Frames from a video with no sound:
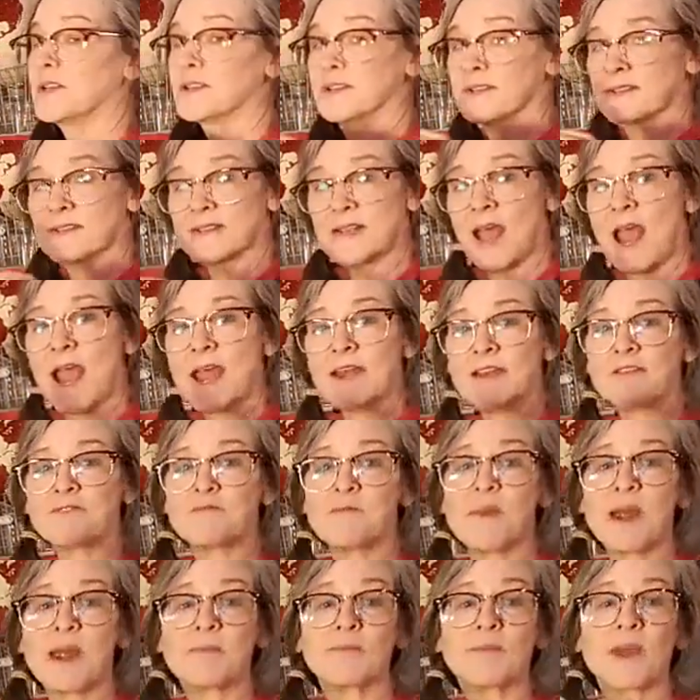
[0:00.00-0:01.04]
side of
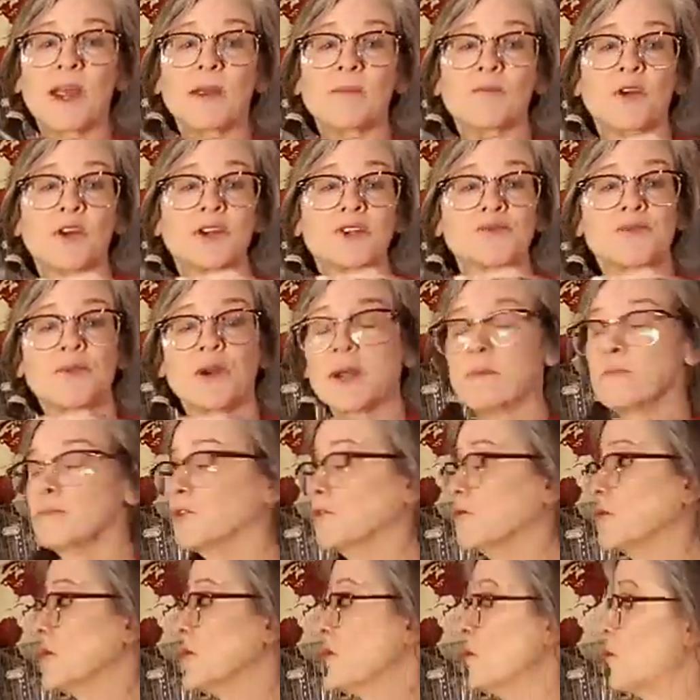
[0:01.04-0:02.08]
my paintbrush. When I'm doing